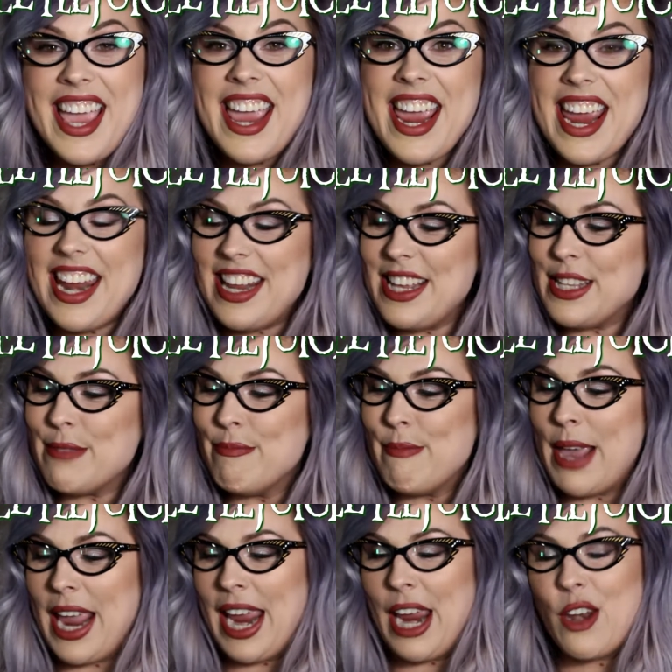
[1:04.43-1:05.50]
It is
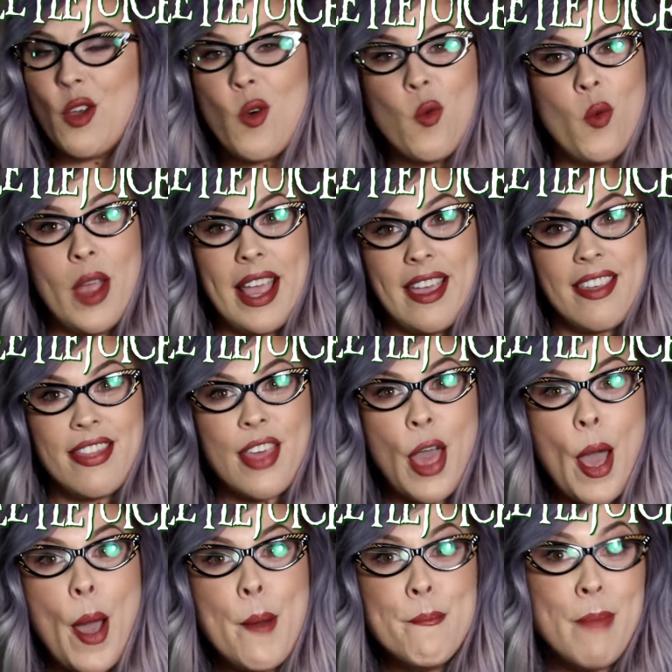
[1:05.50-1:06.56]
made with
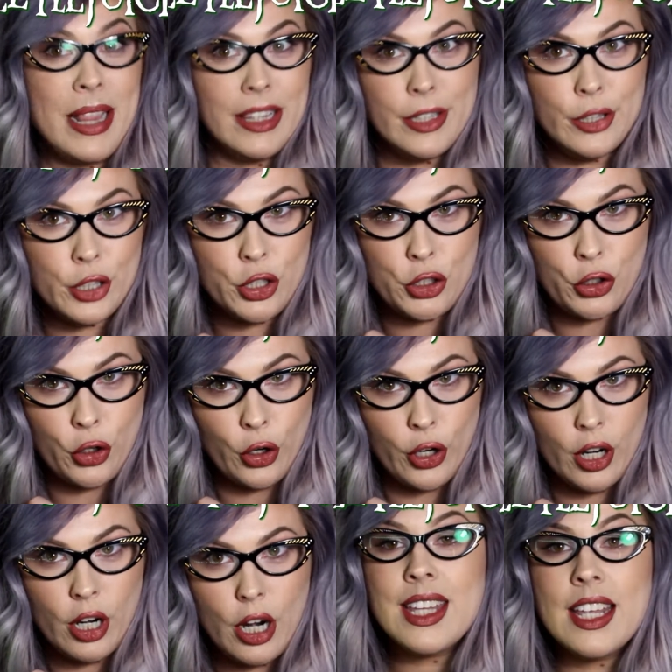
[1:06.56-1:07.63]
a melon
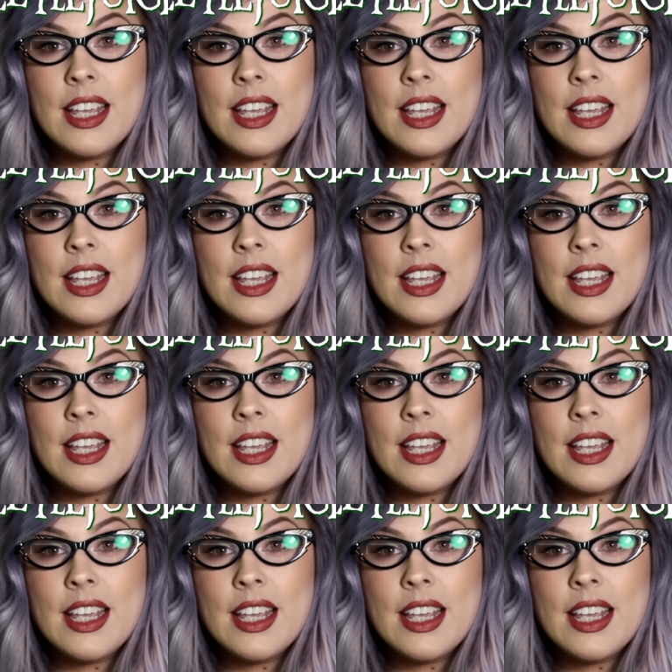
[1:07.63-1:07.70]
liqueur,